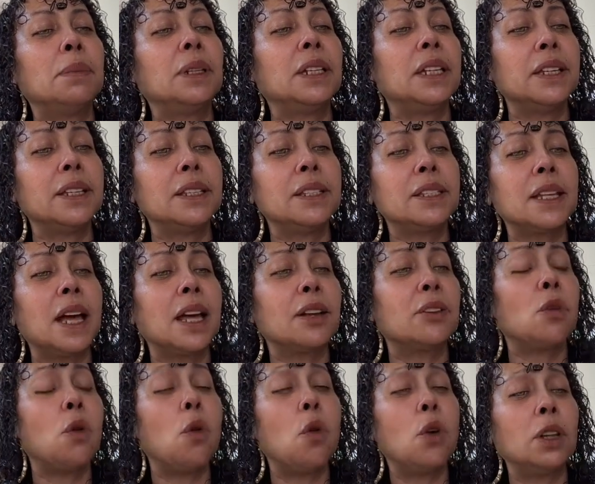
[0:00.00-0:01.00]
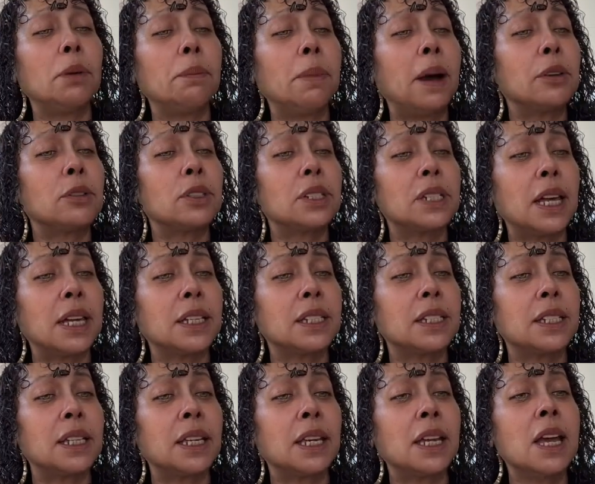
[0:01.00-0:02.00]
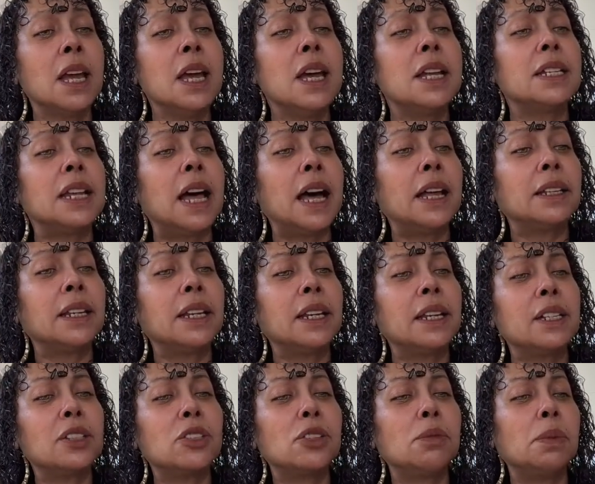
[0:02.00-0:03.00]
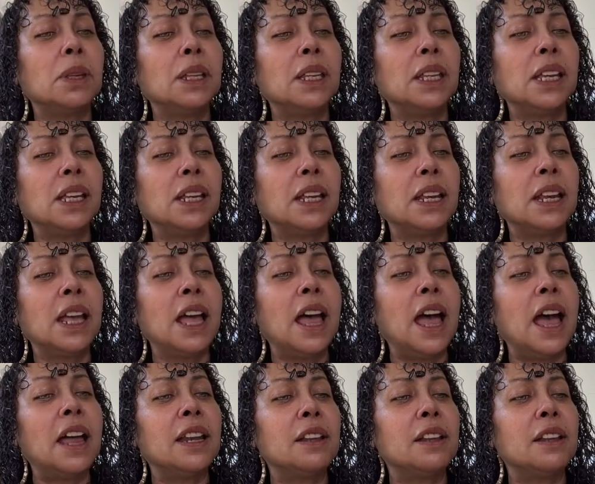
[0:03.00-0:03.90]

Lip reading: Please. I know all about sexy, not needing to be needed.